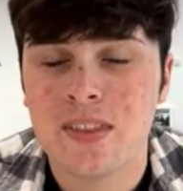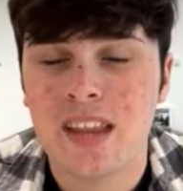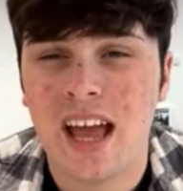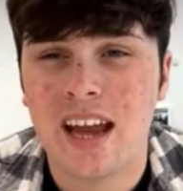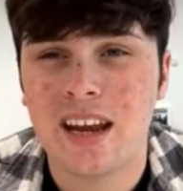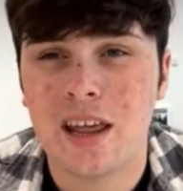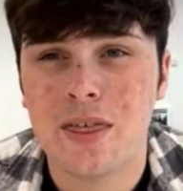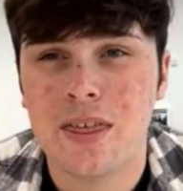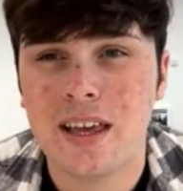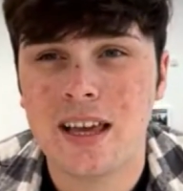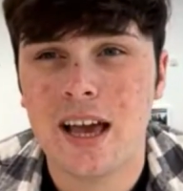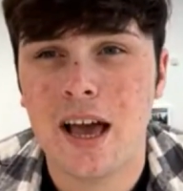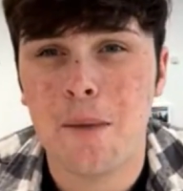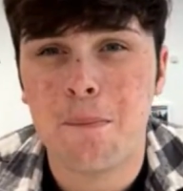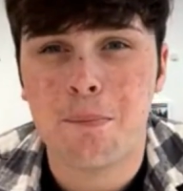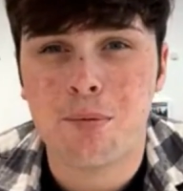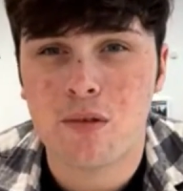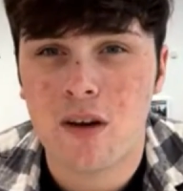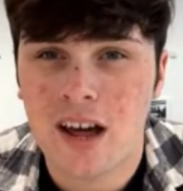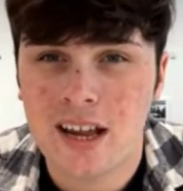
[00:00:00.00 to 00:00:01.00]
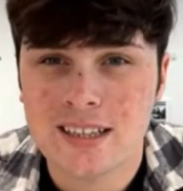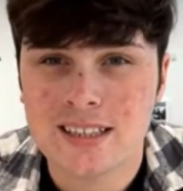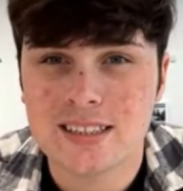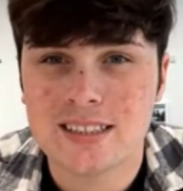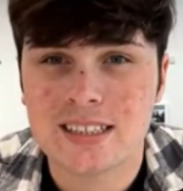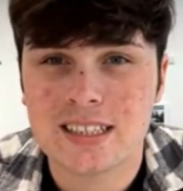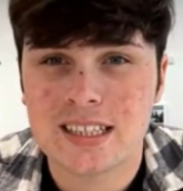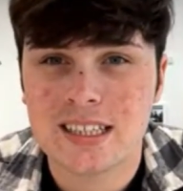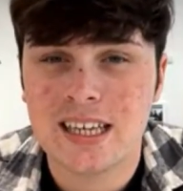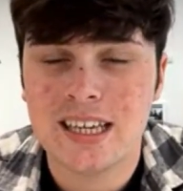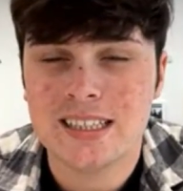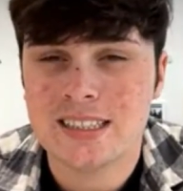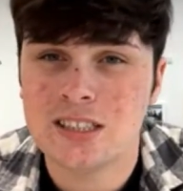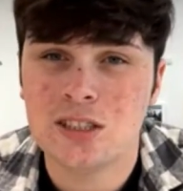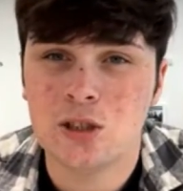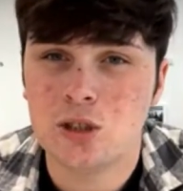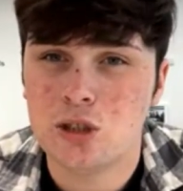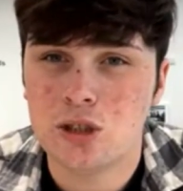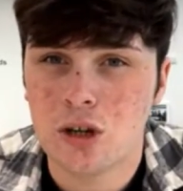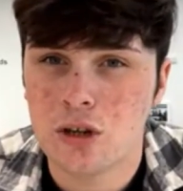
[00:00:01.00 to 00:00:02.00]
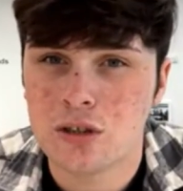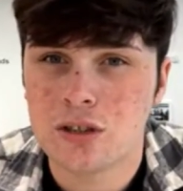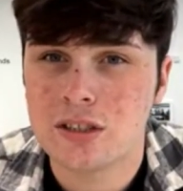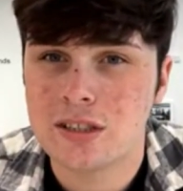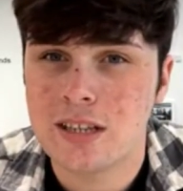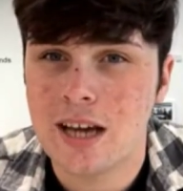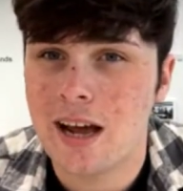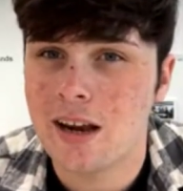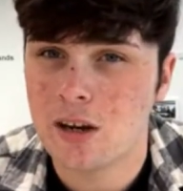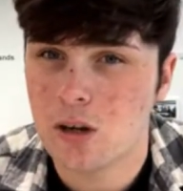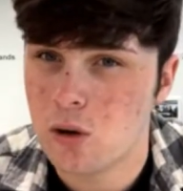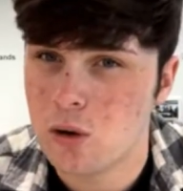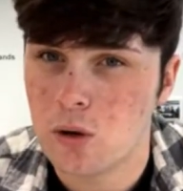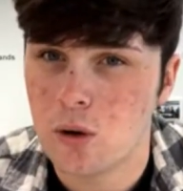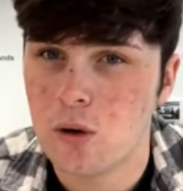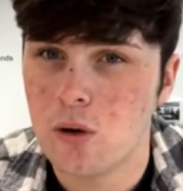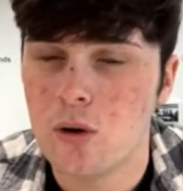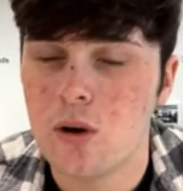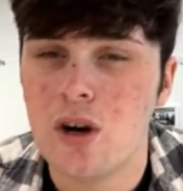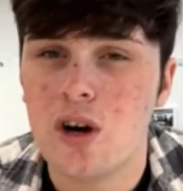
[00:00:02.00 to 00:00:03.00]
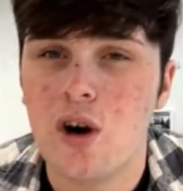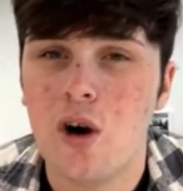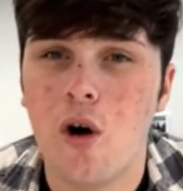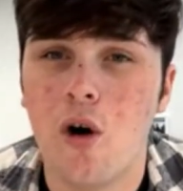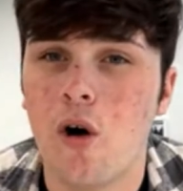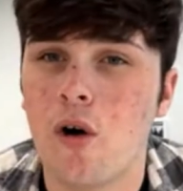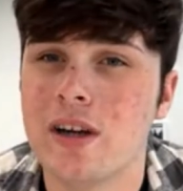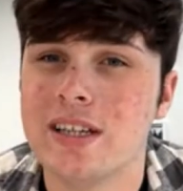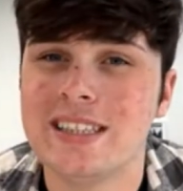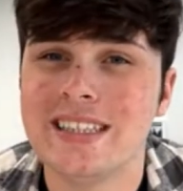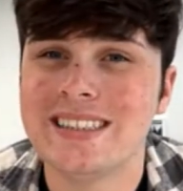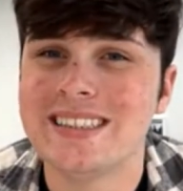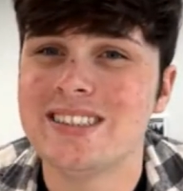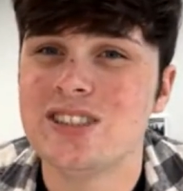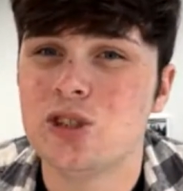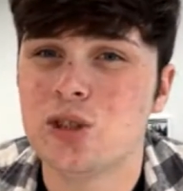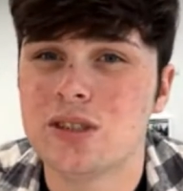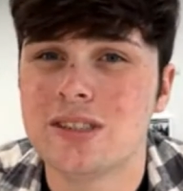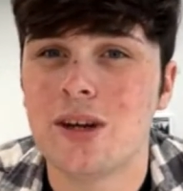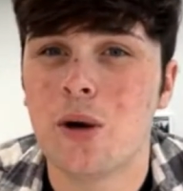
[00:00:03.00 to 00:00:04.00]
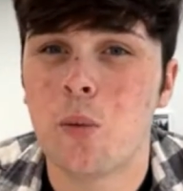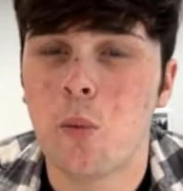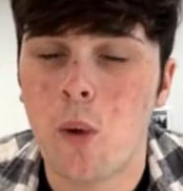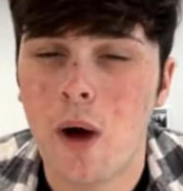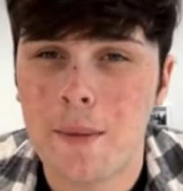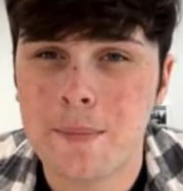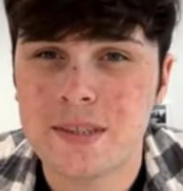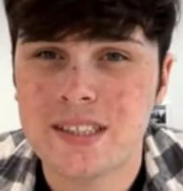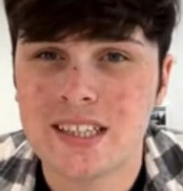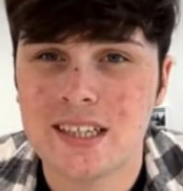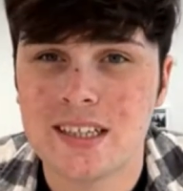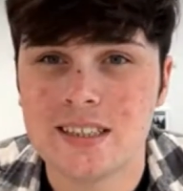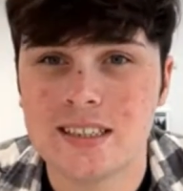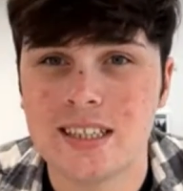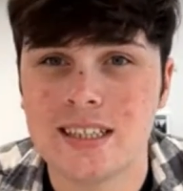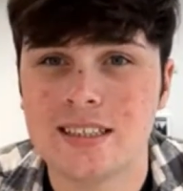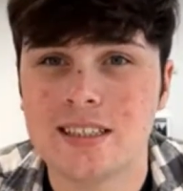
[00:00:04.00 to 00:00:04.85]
And I think a brand isn't just a logo or it isn't just a website.